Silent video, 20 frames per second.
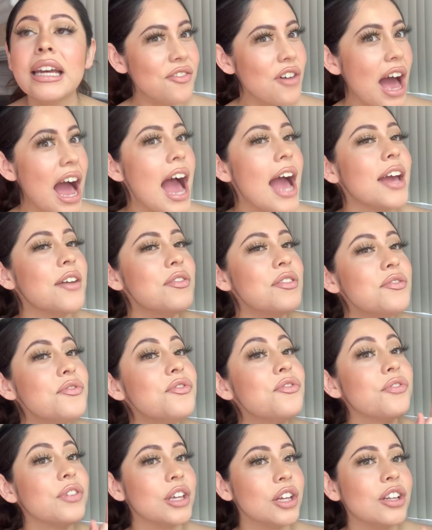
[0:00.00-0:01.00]
I even
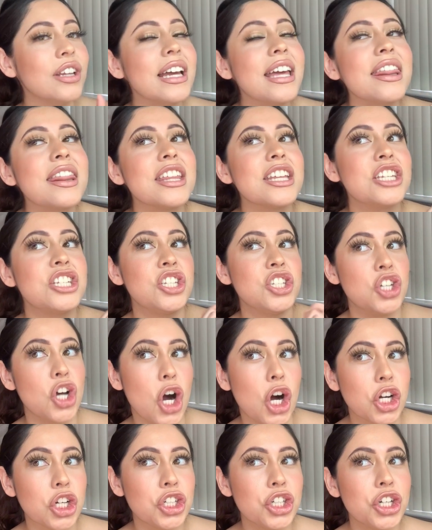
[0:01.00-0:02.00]
feel like the
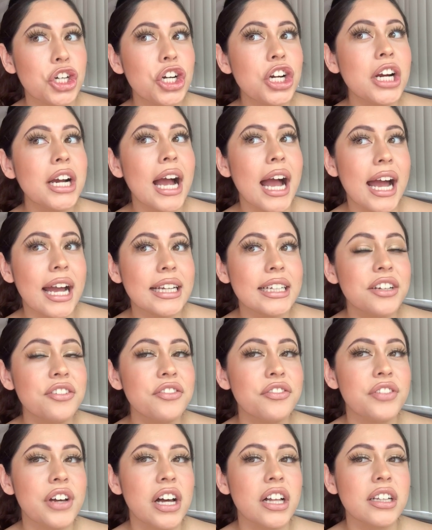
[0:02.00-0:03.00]
doctor kind of
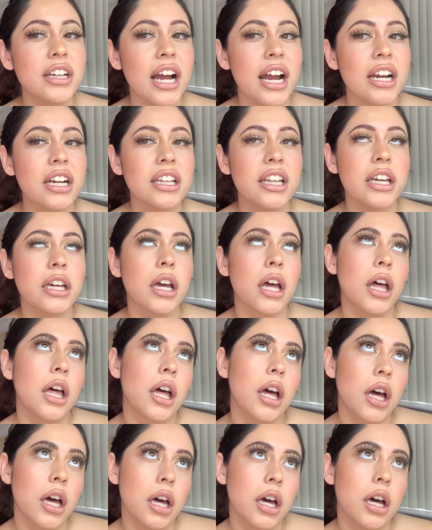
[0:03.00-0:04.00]
felt kind of like,
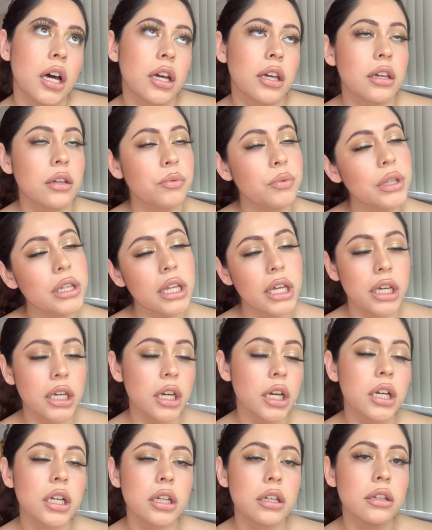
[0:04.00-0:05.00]
ugh, can we like
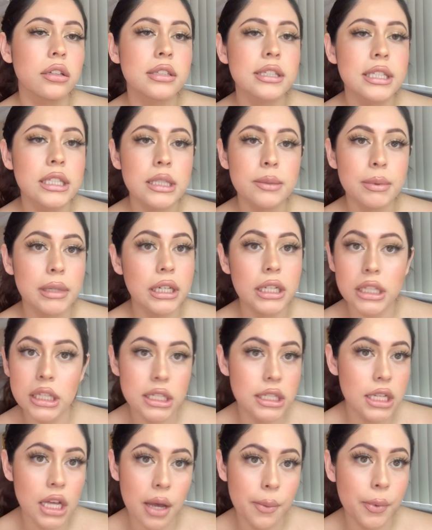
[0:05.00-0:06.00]
speed
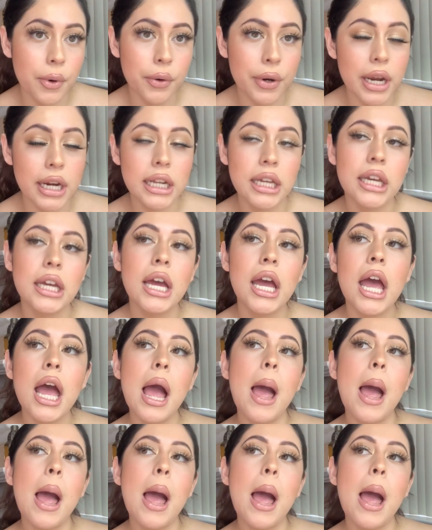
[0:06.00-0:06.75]
this up already?